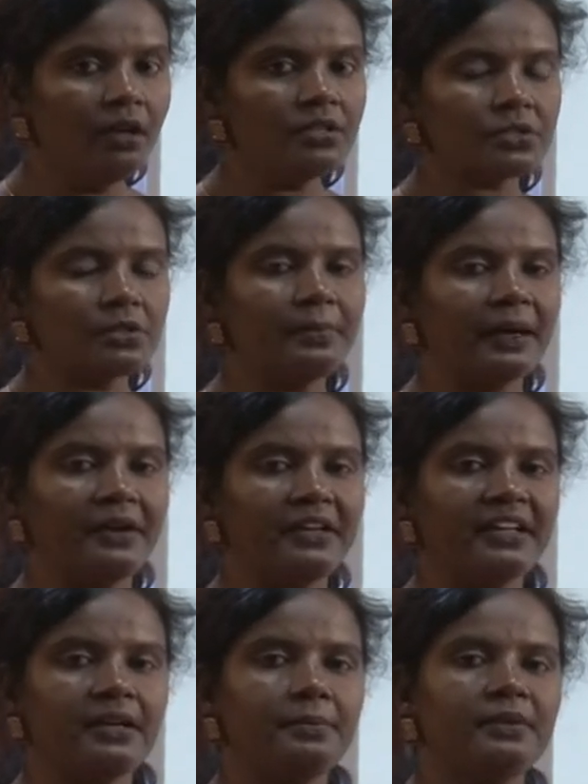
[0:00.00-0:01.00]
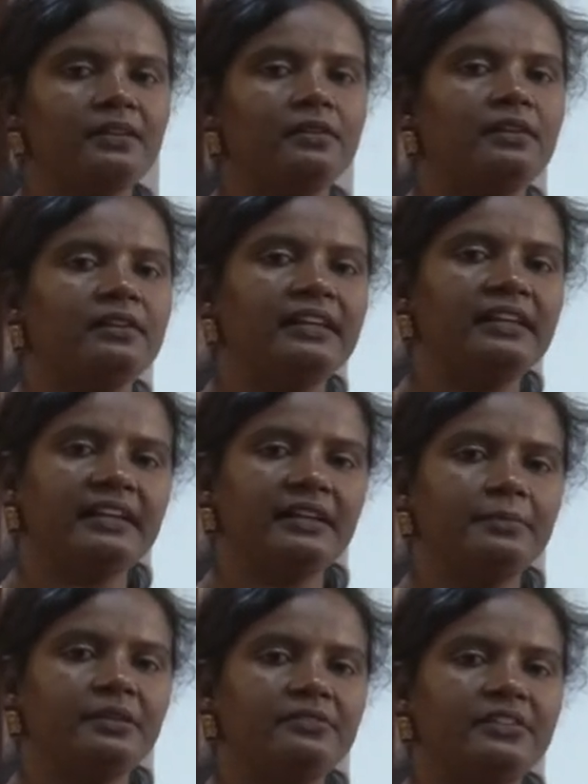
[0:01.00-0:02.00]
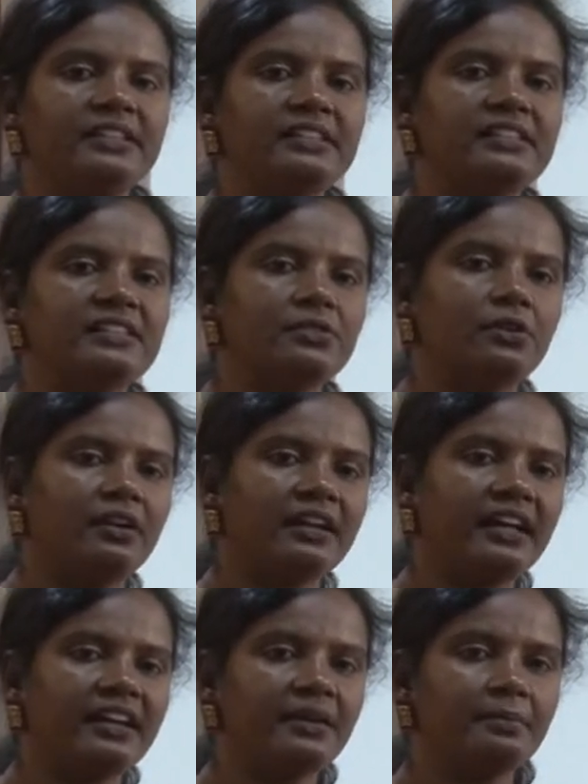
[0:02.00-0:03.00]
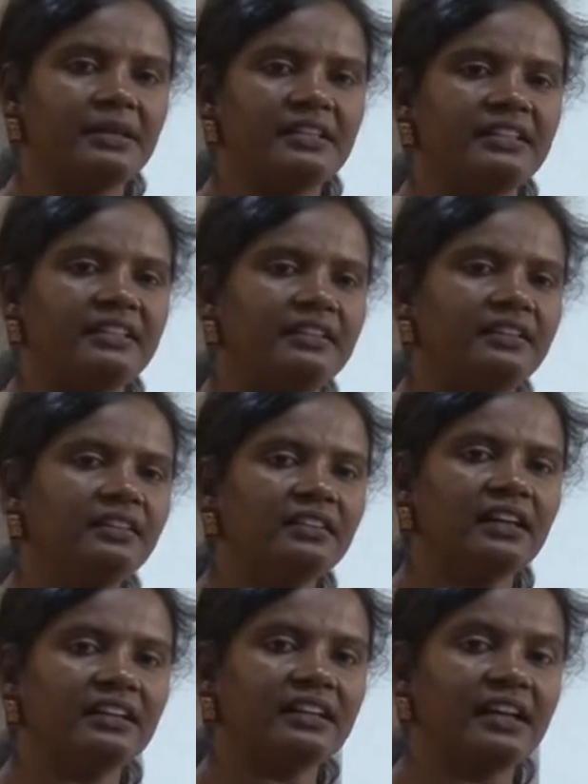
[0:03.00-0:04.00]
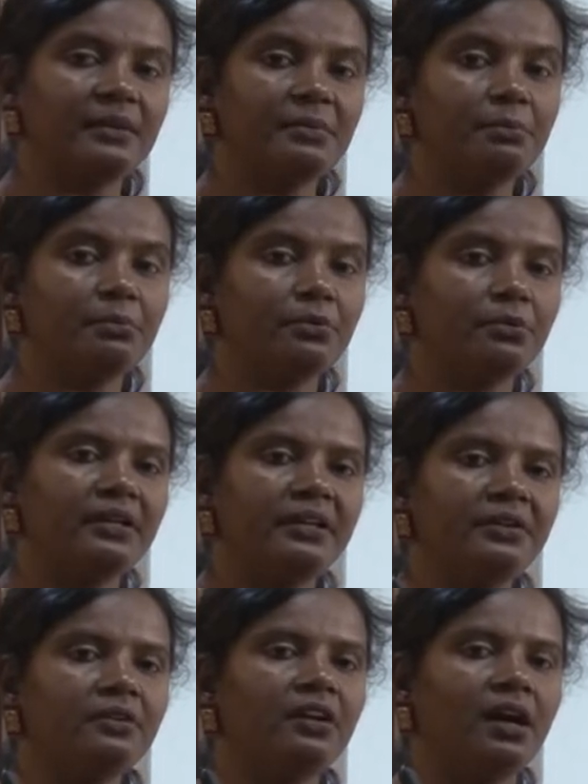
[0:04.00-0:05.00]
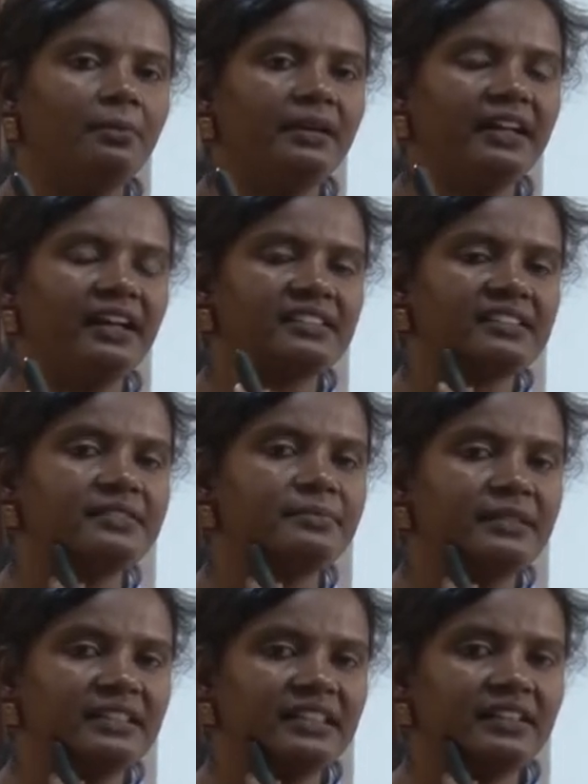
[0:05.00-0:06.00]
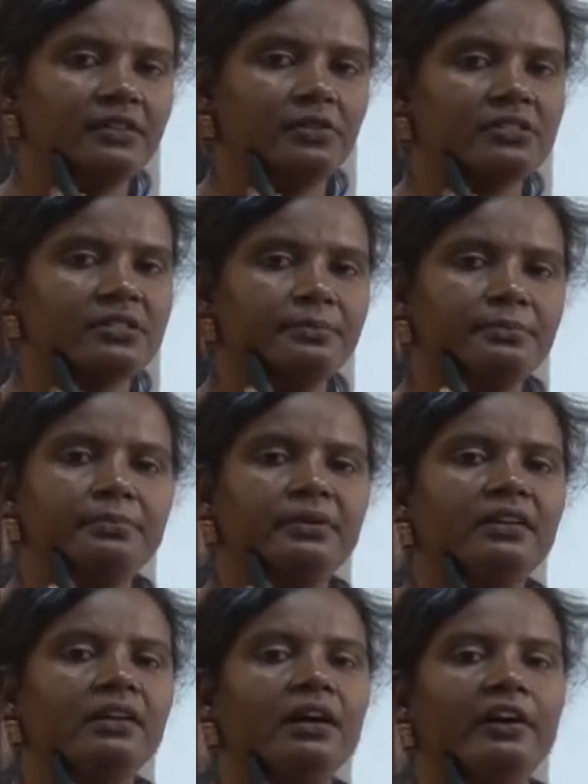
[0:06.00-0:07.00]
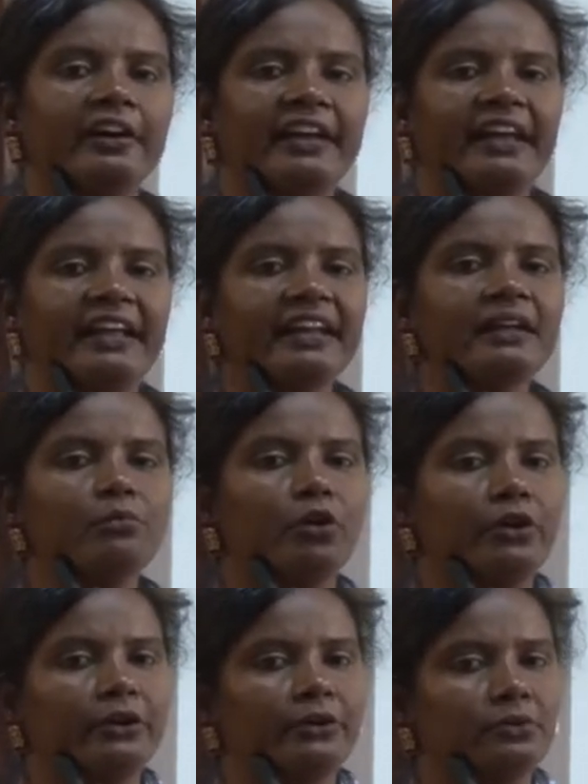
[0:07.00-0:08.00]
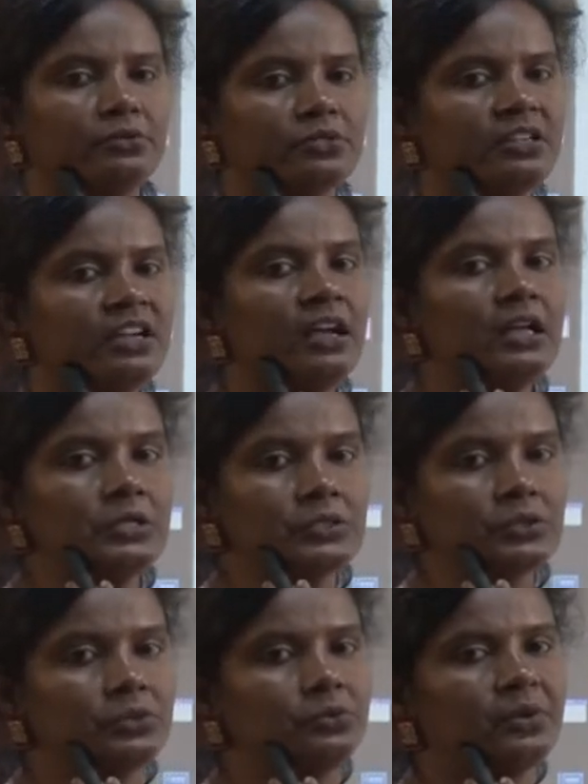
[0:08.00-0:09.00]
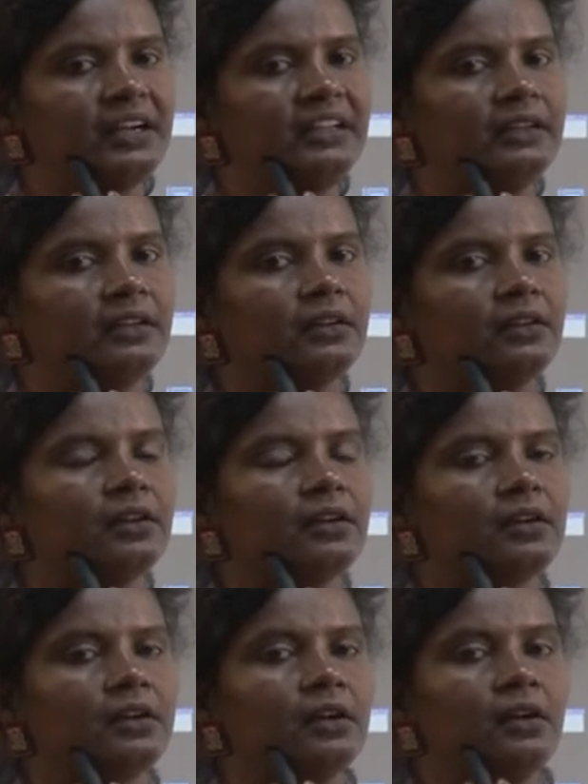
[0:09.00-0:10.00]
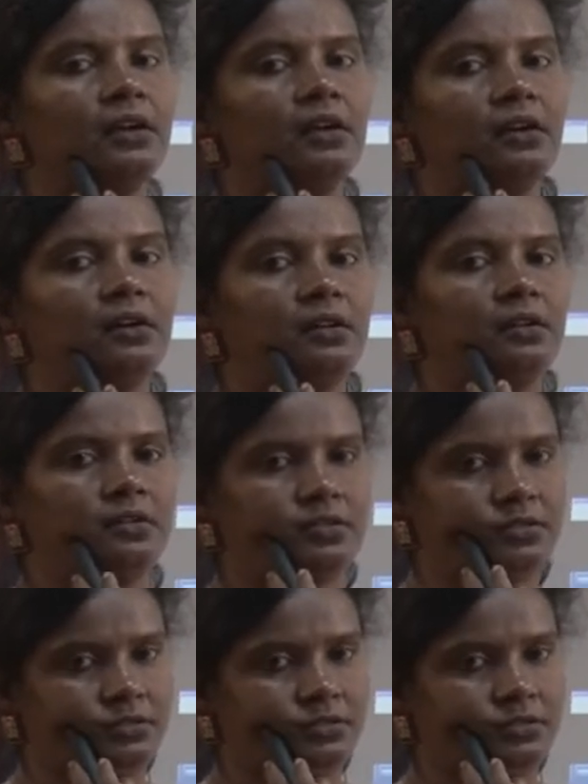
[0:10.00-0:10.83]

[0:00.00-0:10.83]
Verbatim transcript: So, biodegradable waste is organic material that can be broken into carbon dioxide, methane or simple organic molecules. So, while uh,